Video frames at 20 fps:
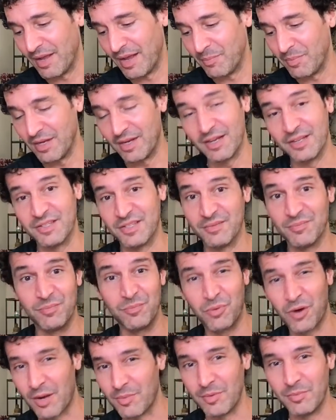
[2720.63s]
because
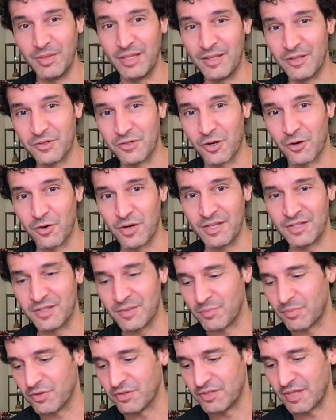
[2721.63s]
probably there's already
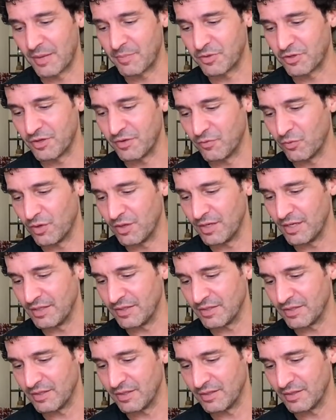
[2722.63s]
some perception of what
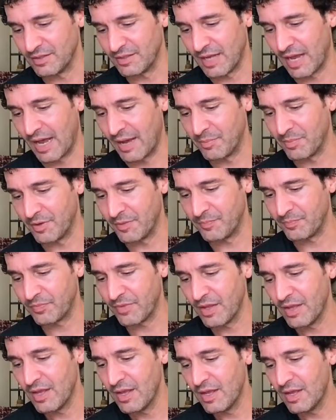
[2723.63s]
needs to happen.
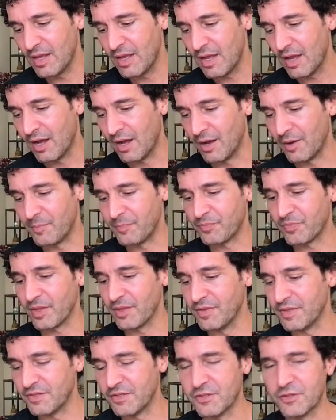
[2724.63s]

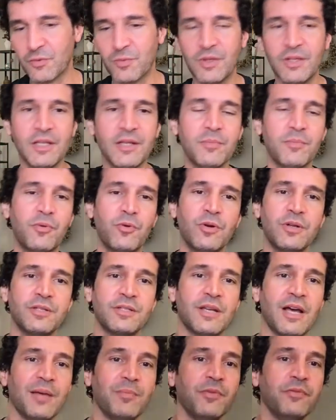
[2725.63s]
This is a really important
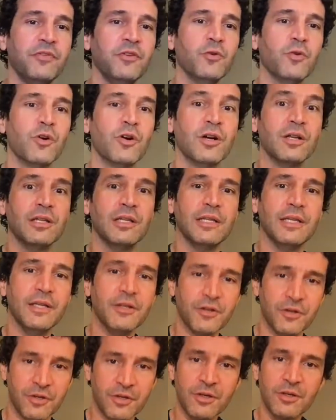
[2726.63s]
time if you are a
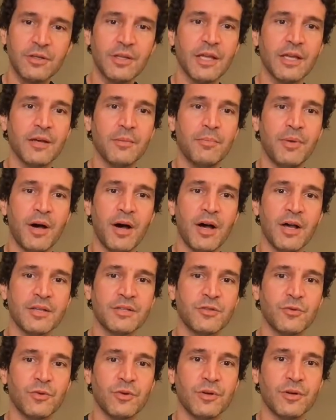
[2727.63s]
leader, like a
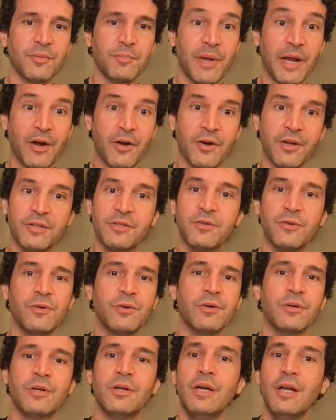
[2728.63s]
boss or a parent,
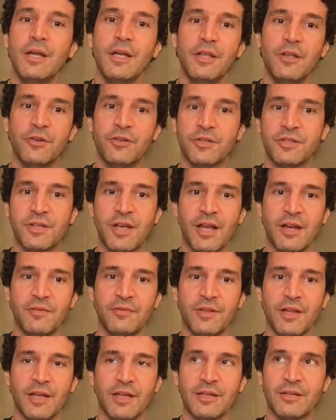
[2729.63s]
or you're just kind of
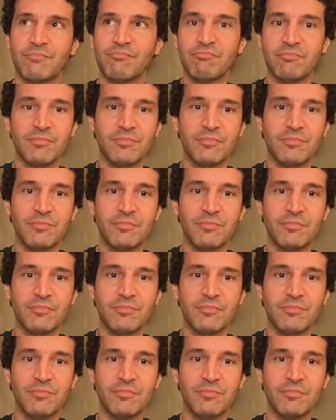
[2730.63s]
like